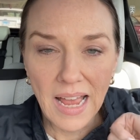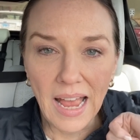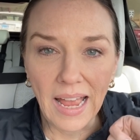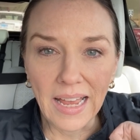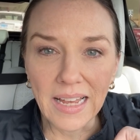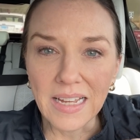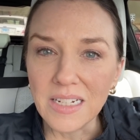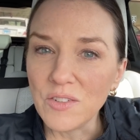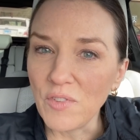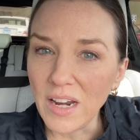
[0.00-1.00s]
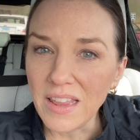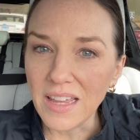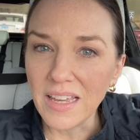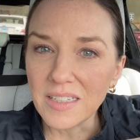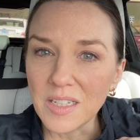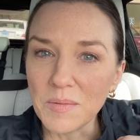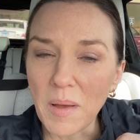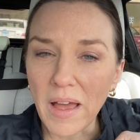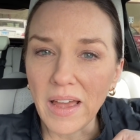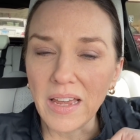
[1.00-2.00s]
And funny thing is, is
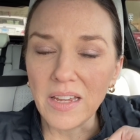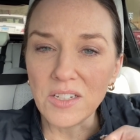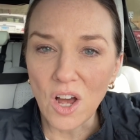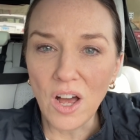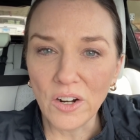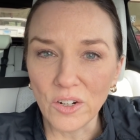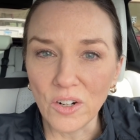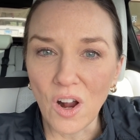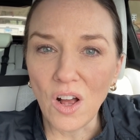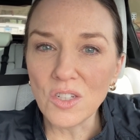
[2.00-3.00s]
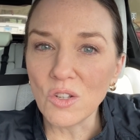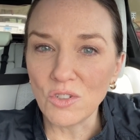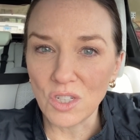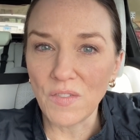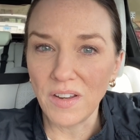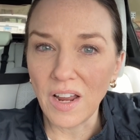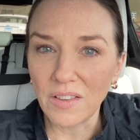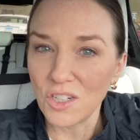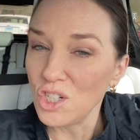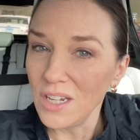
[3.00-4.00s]
my daughter also just found out
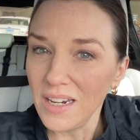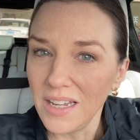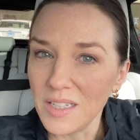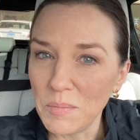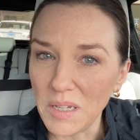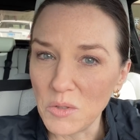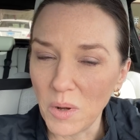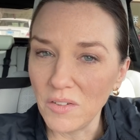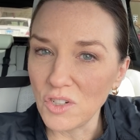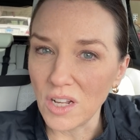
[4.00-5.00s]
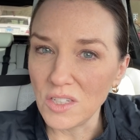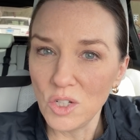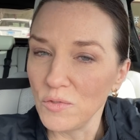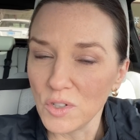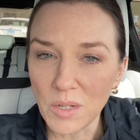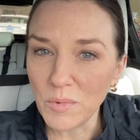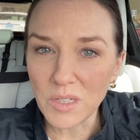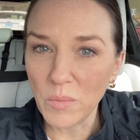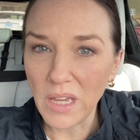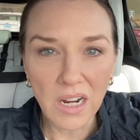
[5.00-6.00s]
that she needs B twelve shots too. For some
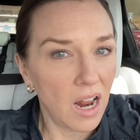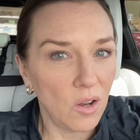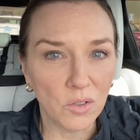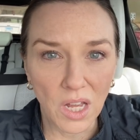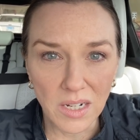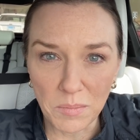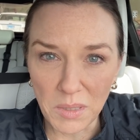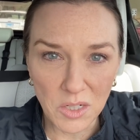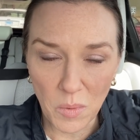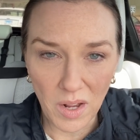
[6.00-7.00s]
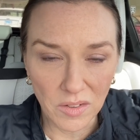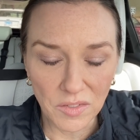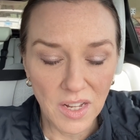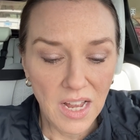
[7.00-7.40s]
reason, we cannot hold on to B twelve.